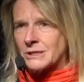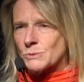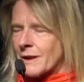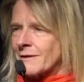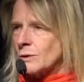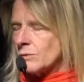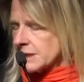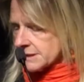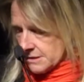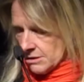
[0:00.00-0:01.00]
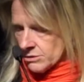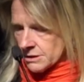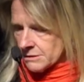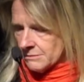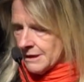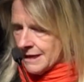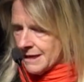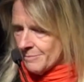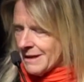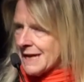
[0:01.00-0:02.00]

because one of the lawyers on it Um,